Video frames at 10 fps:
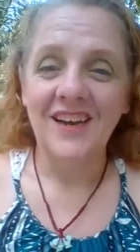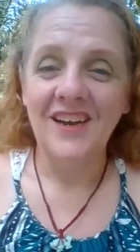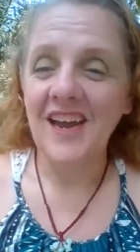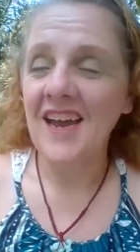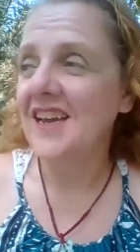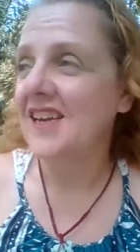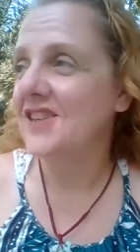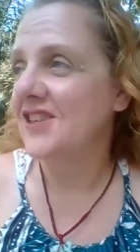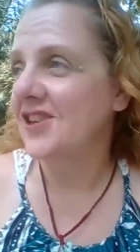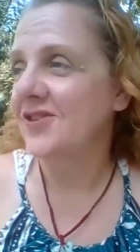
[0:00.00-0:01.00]
Okay,
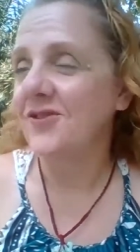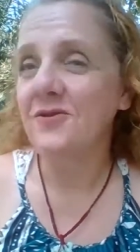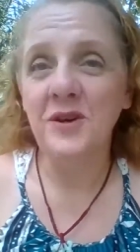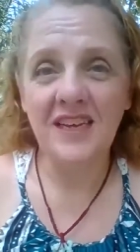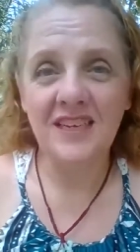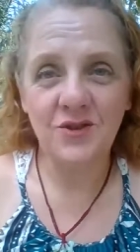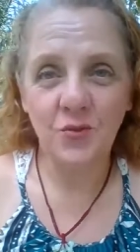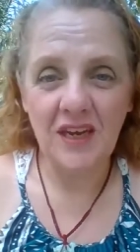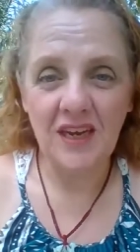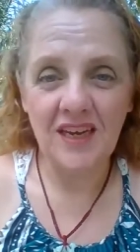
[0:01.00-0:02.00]
until next
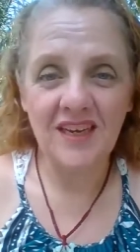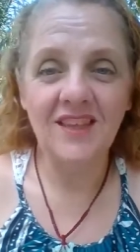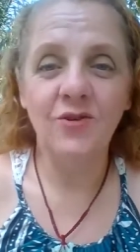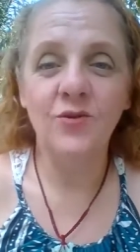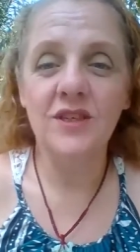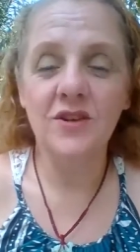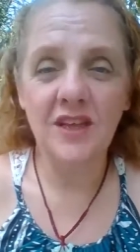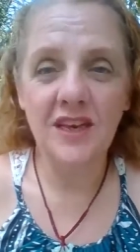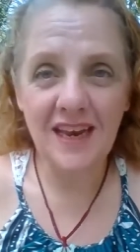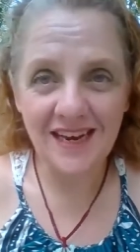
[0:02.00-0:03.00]
week. Also,
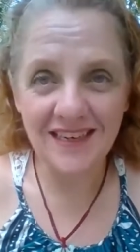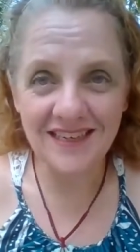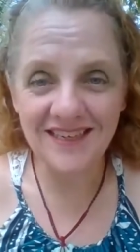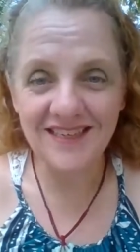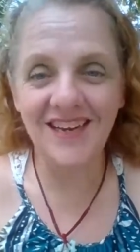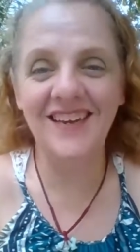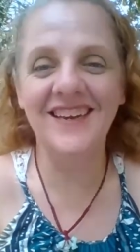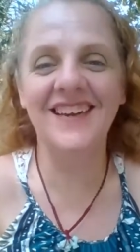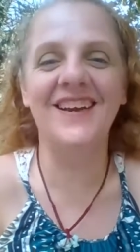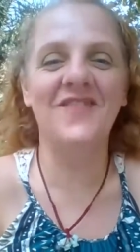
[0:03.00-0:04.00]
the next
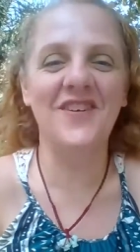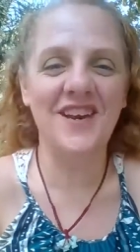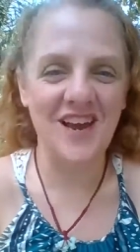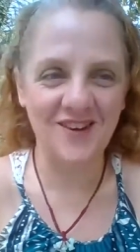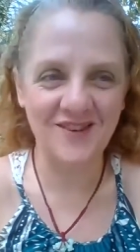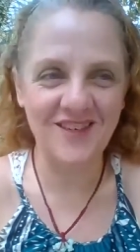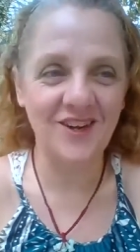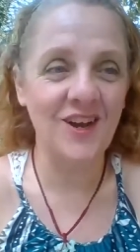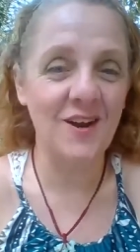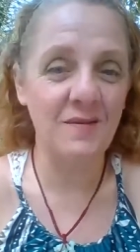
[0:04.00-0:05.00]
videos
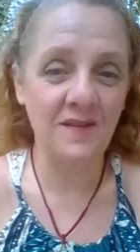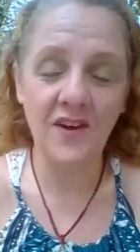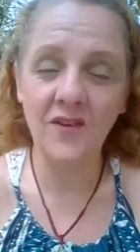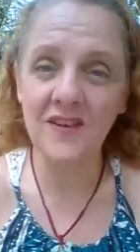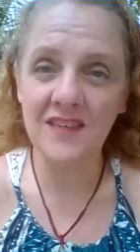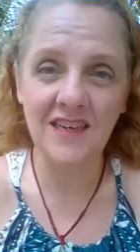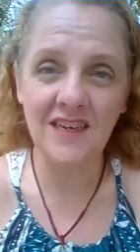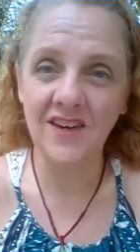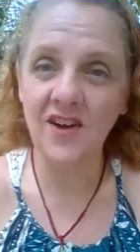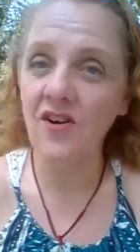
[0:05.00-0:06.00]
are going to be
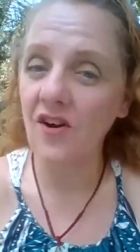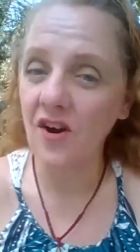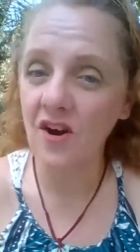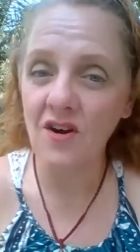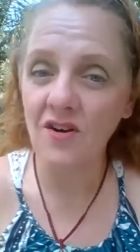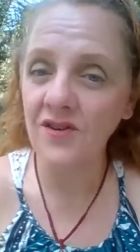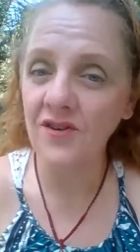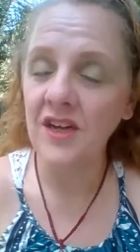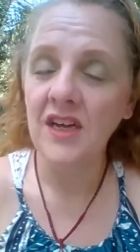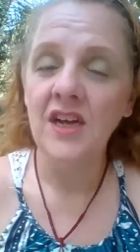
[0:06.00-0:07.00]
focusing
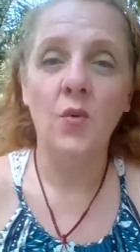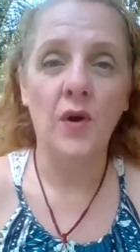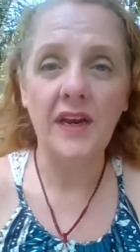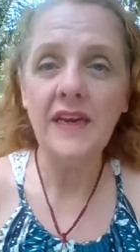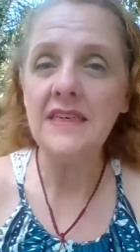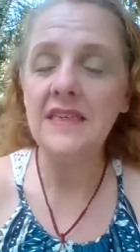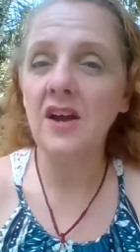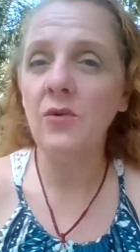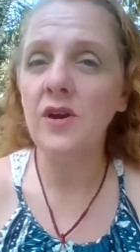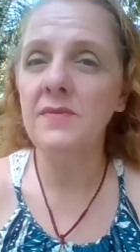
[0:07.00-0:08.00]
on what it is that
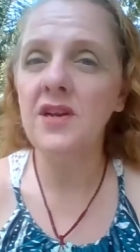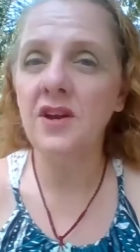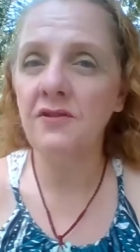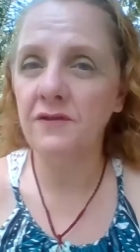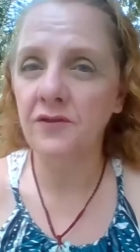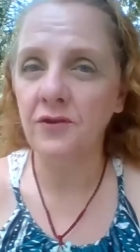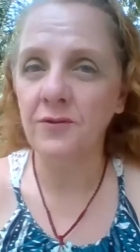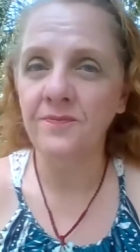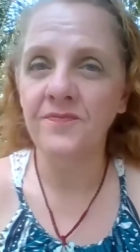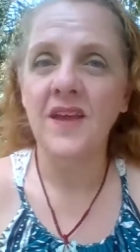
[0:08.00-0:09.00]
I want to be known for,